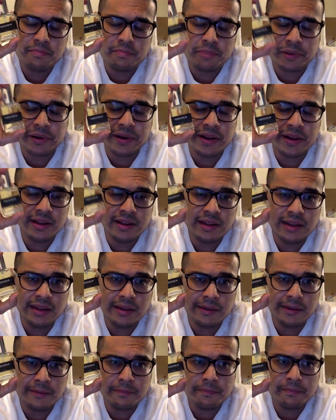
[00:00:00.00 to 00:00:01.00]

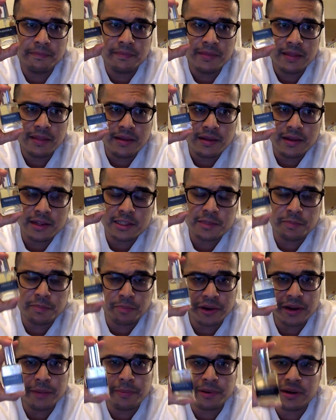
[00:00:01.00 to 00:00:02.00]
pretty, it's
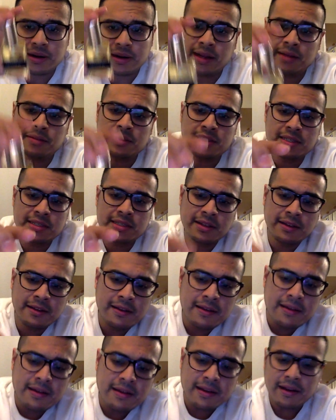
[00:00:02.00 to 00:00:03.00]
pretty pronounced,
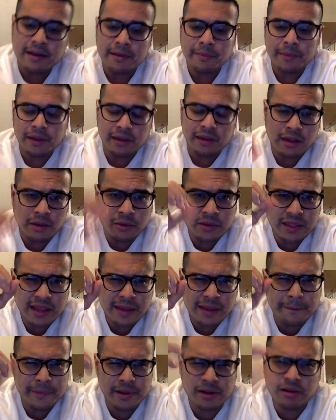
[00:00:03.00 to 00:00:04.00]
along with
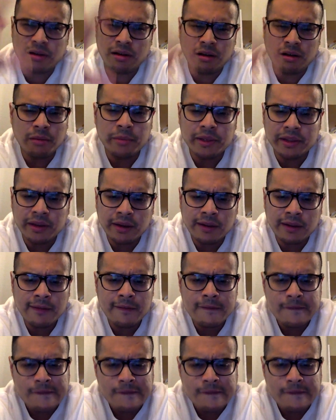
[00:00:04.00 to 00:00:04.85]
that bitter almond,